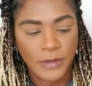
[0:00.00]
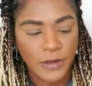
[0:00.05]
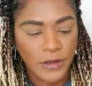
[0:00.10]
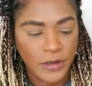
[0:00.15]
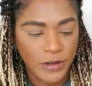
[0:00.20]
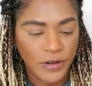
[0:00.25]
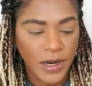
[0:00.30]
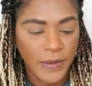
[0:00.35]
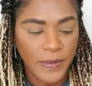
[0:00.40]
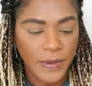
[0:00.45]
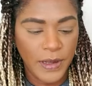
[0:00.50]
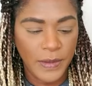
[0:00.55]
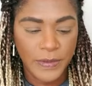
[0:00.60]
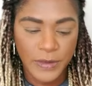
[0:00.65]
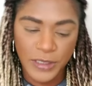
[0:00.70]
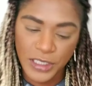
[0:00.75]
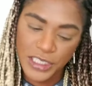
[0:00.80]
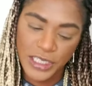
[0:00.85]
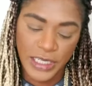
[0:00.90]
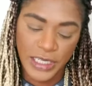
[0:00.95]
I'm gonna grab a
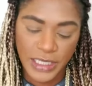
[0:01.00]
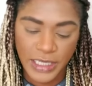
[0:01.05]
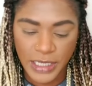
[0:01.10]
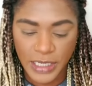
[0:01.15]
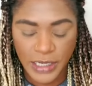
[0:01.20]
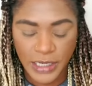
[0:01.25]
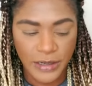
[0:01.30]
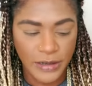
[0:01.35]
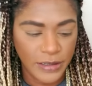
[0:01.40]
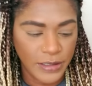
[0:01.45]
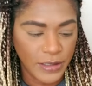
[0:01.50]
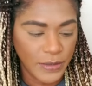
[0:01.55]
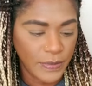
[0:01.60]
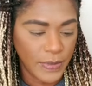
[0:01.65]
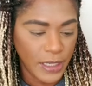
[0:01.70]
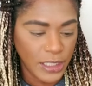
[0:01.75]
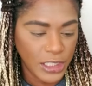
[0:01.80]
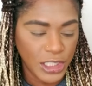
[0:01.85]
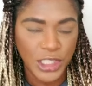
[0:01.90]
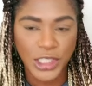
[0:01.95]
couple shades in here to
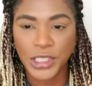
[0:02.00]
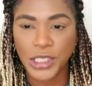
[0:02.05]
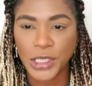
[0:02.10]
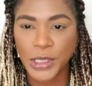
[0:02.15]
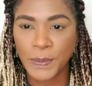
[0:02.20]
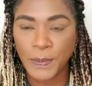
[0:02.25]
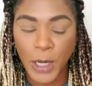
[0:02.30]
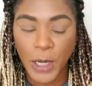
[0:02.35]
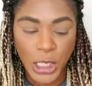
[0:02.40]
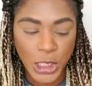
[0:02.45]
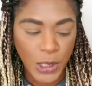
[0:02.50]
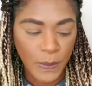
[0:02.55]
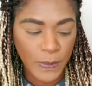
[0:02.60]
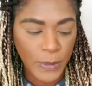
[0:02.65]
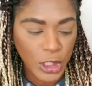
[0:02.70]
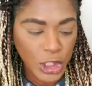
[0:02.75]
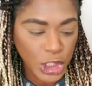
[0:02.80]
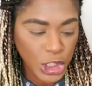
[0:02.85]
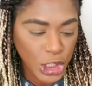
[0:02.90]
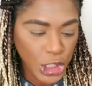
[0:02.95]
blush blush
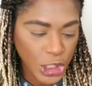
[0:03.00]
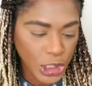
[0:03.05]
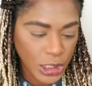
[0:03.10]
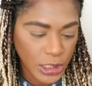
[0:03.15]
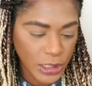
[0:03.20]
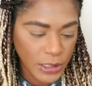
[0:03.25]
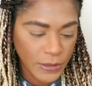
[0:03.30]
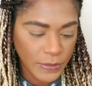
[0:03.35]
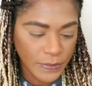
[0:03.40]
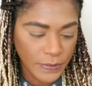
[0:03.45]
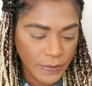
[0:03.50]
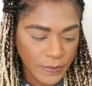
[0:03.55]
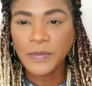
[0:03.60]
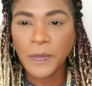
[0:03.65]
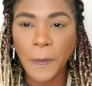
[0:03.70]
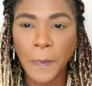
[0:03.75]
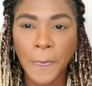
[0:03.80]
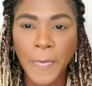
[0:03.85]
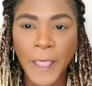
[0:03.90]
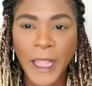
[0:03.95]
up the cheeks.
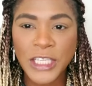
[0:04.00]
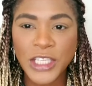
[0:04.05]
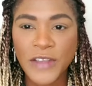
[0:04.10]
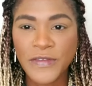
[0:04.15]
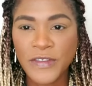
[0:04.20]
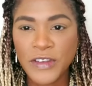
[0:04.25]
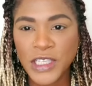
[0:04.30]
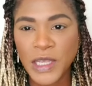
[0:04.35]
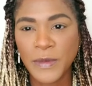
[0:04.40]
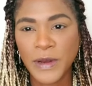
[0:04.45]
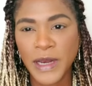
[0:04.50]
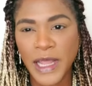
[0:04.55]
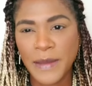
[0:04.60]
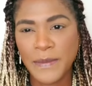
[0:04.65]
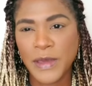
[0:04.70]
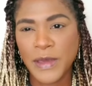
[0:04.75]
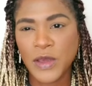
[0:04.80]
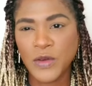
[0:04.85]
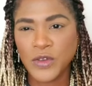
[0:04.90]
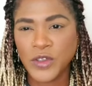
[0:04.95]
So if you're someone like
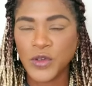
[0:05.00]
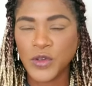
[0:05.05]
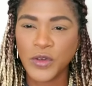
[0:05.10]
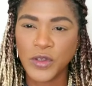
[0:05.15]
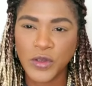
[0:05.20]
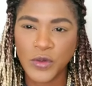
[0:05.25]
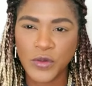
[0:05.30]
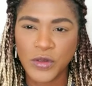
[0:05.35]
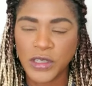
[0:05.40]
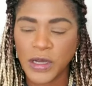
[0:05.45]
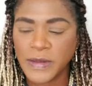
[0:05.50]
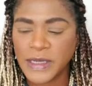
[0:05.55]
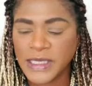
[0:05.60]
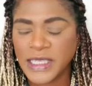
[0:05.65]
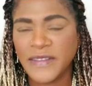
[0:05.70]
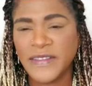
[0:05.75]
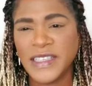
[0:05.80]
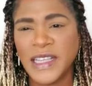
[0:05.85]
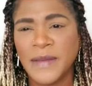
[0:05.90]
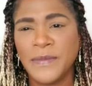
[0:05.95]
me who's doing two jobs,
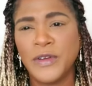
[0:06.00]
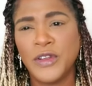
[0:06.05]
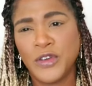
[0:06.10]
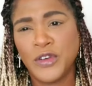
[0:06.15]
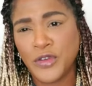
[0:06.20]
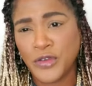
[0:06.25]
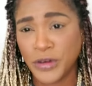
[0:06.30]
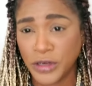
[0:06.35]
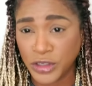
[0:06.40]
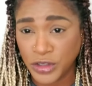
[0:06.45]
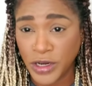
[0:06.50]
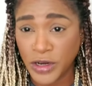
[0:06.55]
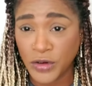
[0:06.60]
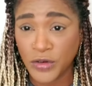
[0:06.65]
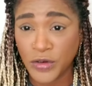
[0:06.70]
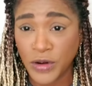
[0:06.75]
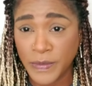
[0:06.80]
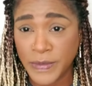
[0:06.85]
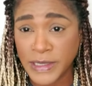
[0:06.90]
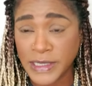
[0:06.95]
let's say for example you're growing, trying to
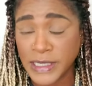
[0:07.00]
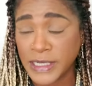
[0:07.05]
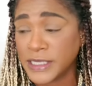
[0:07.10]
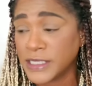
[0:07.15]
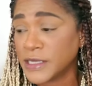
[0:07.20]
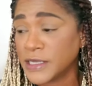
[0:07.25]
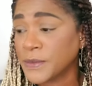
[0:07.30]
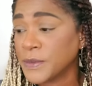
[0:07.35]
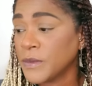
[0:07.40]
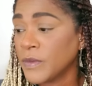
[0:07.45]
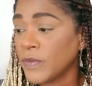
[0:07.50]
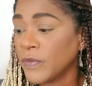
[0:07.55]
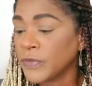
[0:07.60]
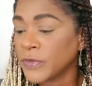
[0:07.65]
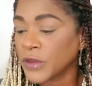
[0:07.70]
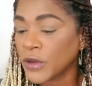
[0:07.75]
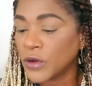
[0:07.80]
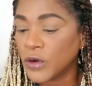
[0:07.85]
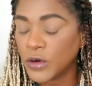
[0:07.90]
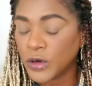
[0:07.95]
grow a business,
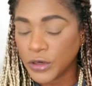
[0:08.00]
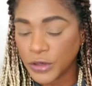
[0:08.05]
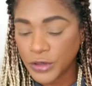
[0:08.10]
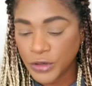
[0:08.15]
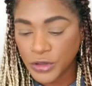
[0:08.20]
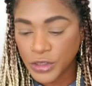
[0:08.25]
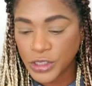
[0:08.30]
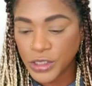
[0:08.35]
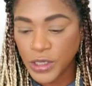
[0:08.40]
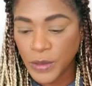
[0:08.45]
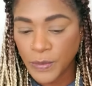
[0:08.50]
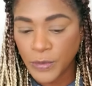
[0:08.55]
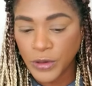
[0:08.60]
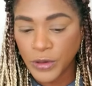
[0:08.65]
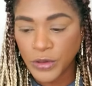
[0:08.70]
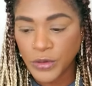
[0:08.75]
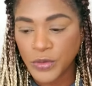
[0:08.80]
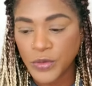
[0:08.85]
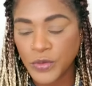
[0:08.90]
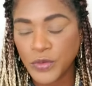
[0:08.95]
or you're
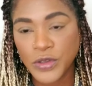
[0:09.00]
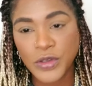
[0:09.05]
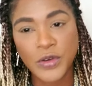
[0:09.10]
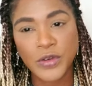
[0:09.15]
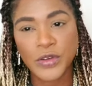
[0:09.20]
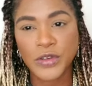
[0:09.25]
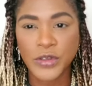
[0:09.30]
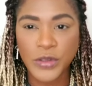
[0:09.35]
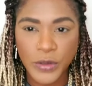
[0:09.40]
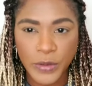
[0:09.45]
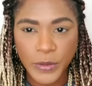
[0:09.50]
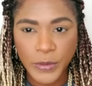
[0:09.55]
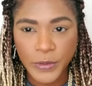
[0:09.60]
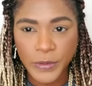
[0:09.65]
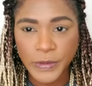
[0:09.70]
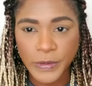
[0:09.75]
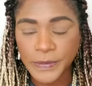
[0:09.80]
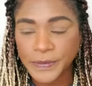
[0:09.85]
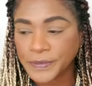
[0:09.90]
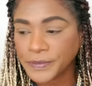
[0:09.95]
someone who's going to
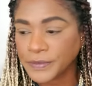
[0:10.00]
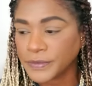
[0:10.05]
school